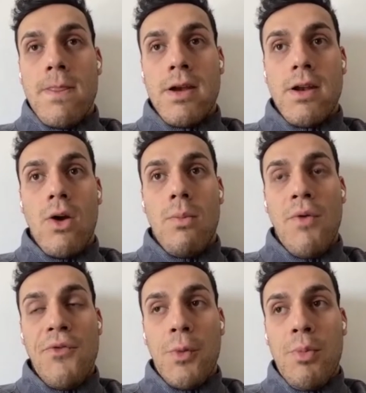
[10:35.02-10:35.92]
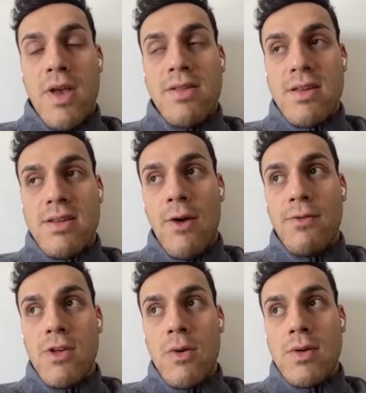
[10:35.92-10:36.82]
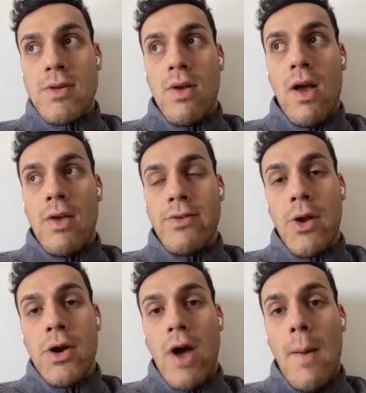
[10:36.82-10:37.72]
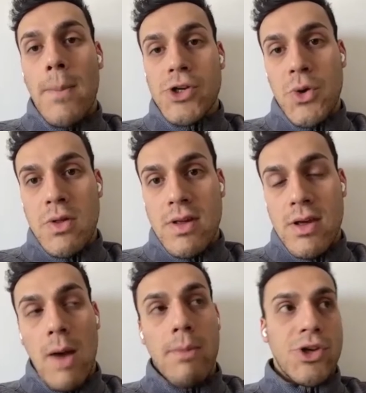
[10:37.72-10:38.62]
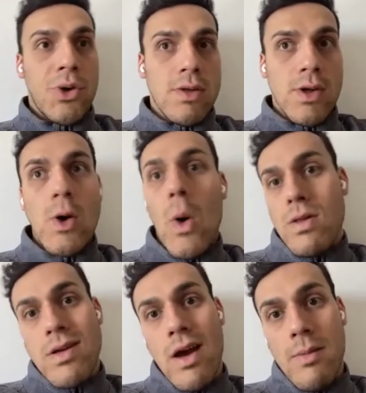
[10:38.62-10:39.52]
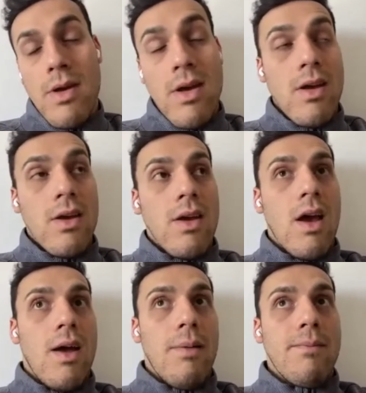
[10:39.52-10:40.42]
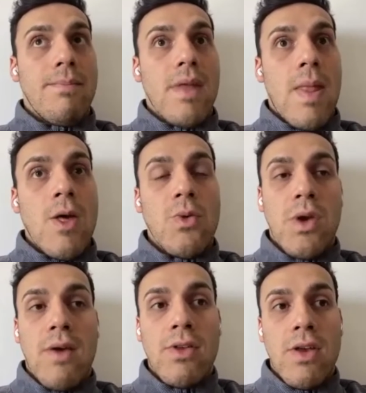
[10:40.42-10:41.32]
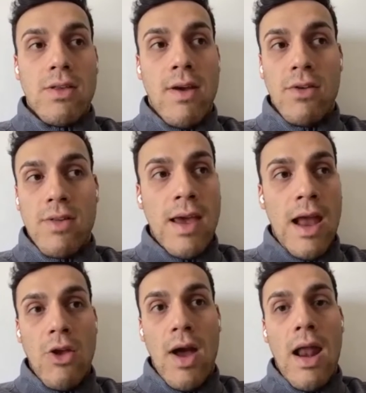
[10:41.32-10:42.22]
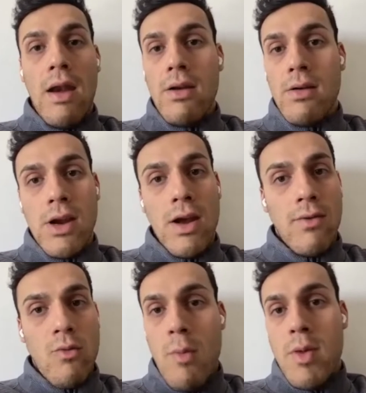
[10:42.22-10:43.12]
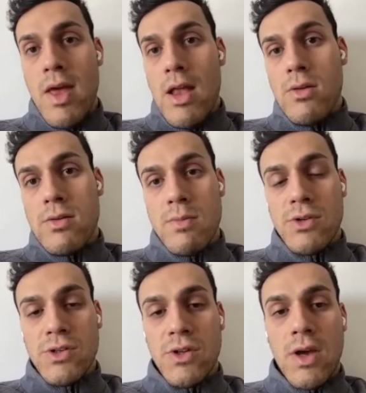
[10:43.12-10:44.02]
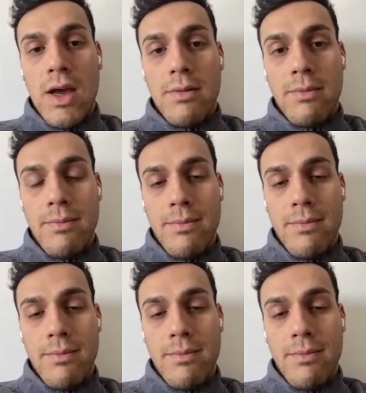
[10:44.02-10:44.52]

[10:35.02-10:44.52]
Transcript: Millfield presents itself to you as a load of opportunity all the time, and that's what you have to take it in your hand and run with it and use it as much as you can.